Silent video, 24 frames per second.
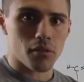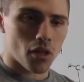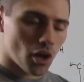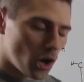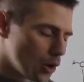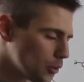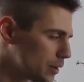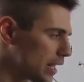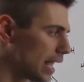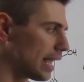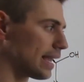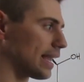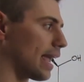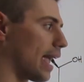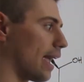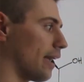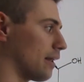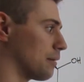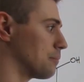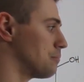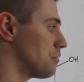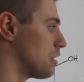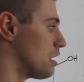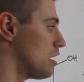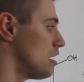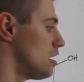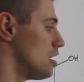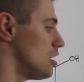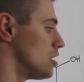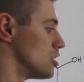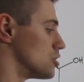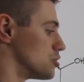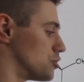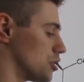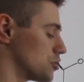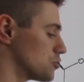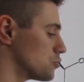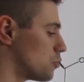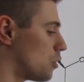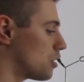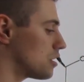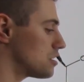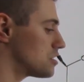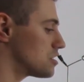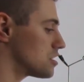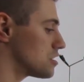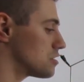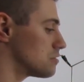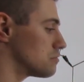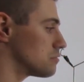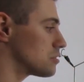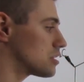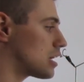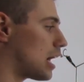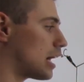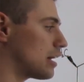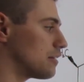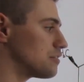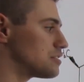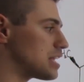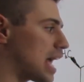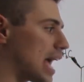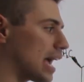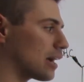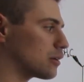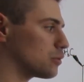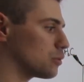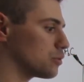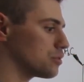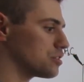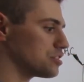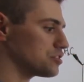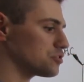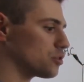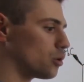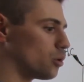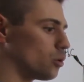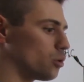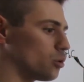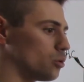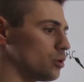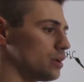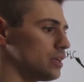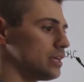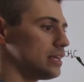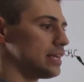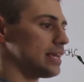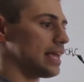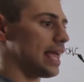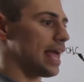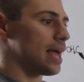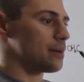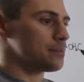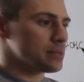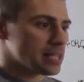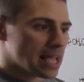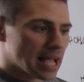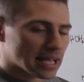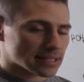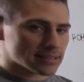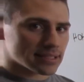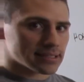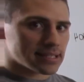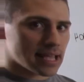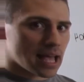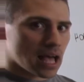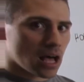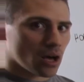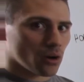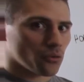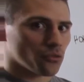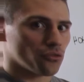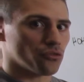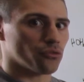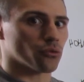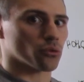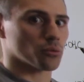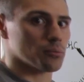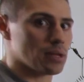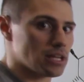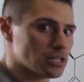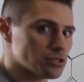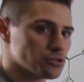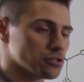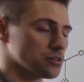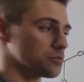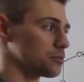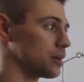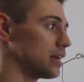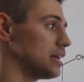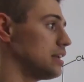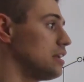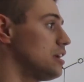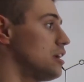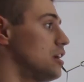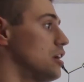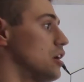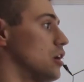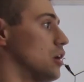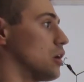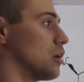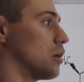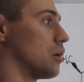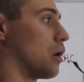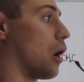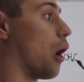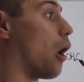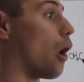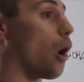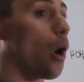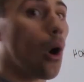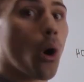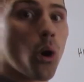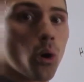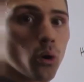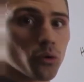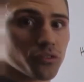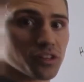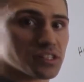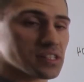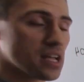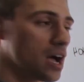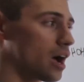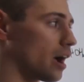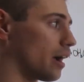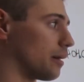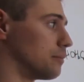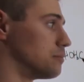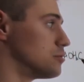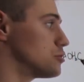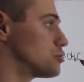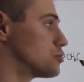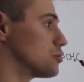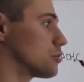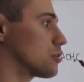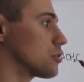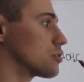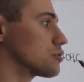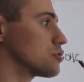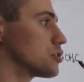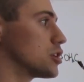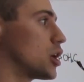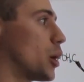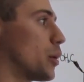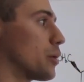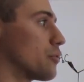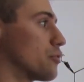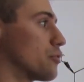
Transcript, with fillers: Okay, gang, just wanted to kind of tackle this whole hemiacetal formation, right? All the time, sugars are going